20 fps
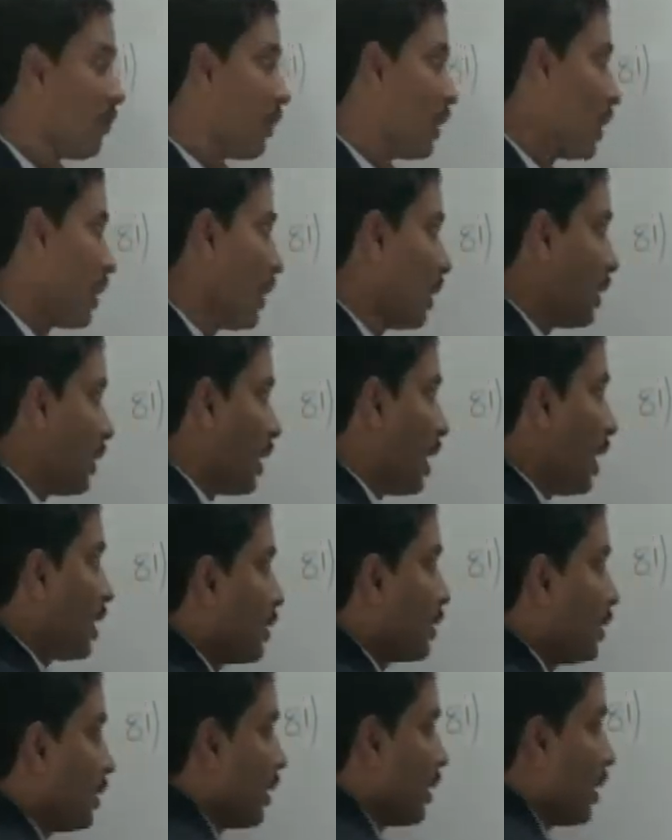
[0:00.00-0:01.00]
so we can
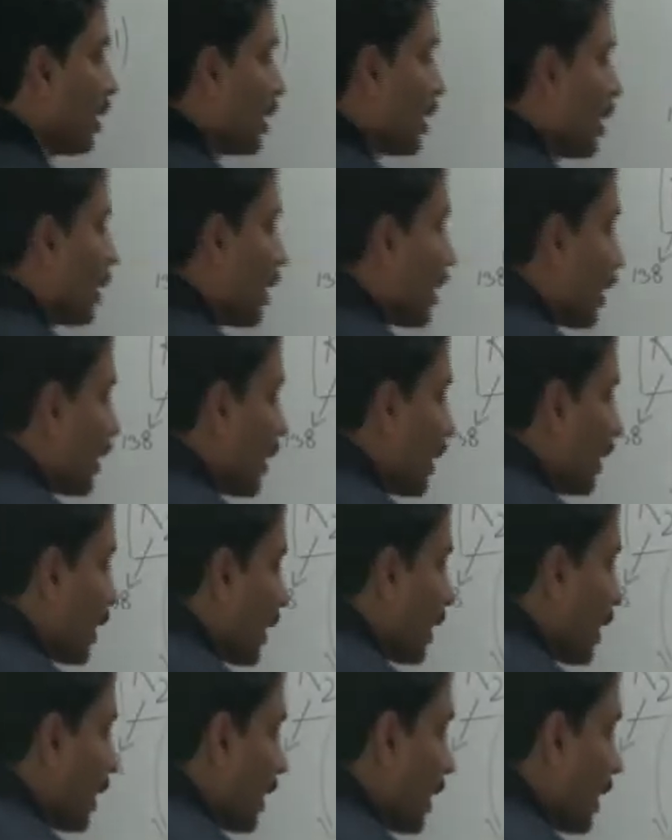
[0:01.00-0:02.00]
write
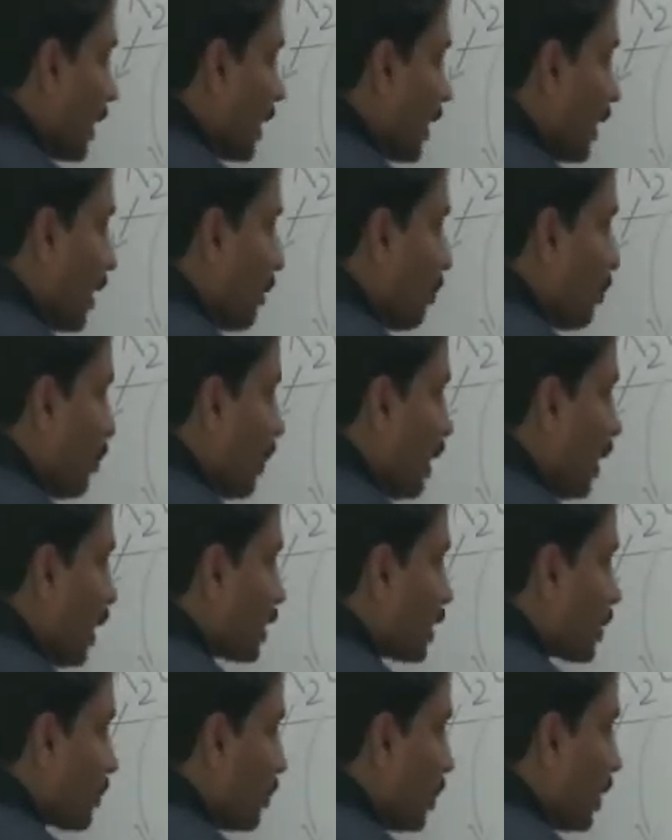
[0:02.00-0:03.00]
A
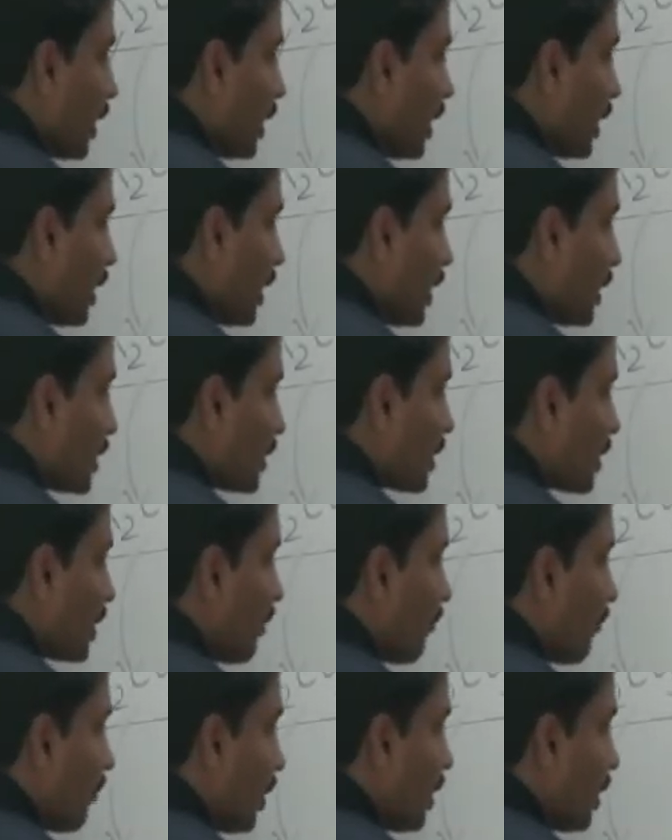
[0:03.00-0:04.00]
plus B is
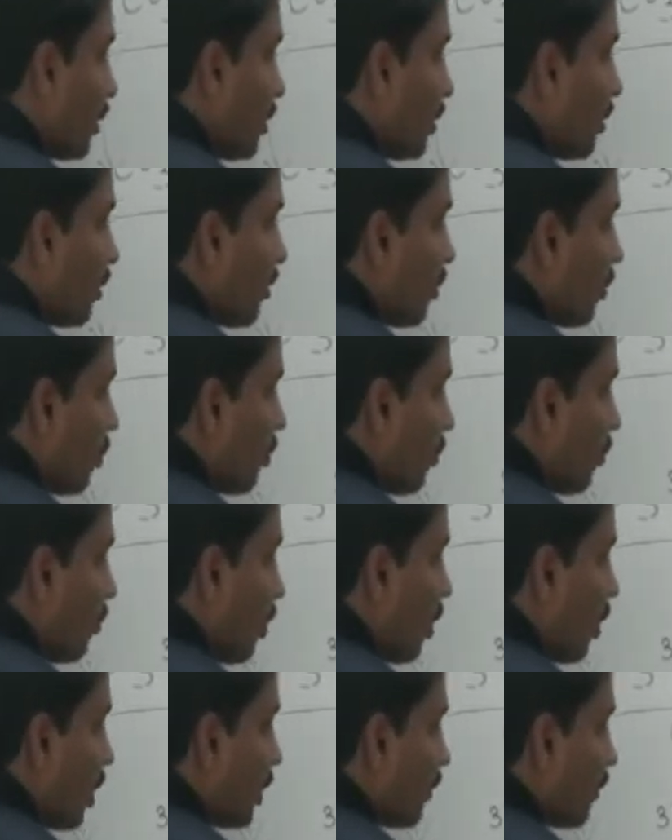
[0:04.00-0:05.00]
given
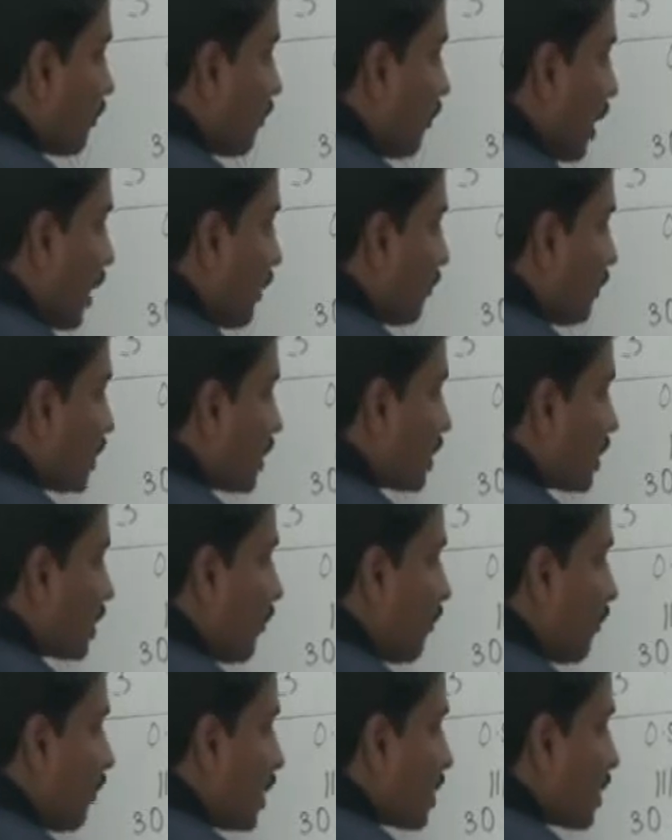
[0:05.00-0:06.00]
0.5. This is
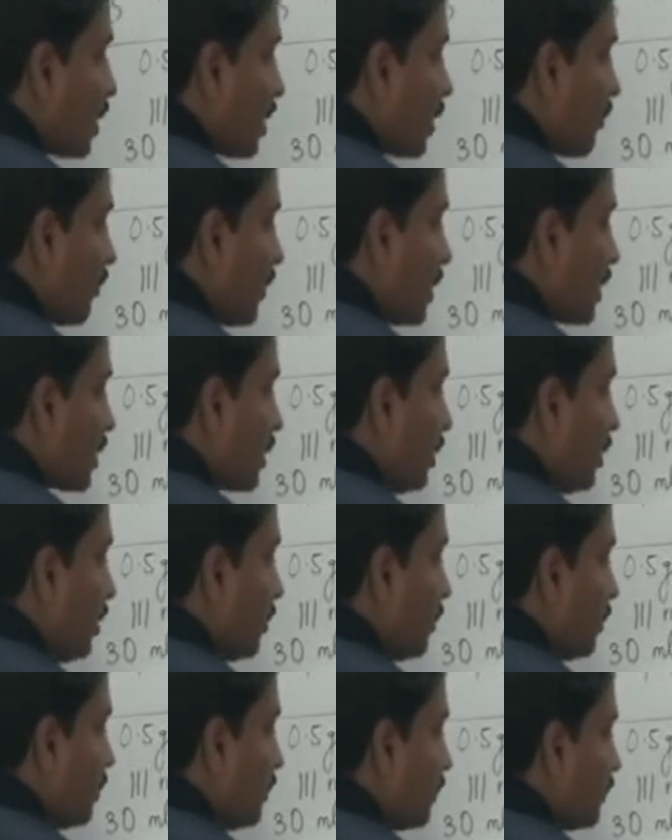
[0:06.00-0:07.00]
the first equation.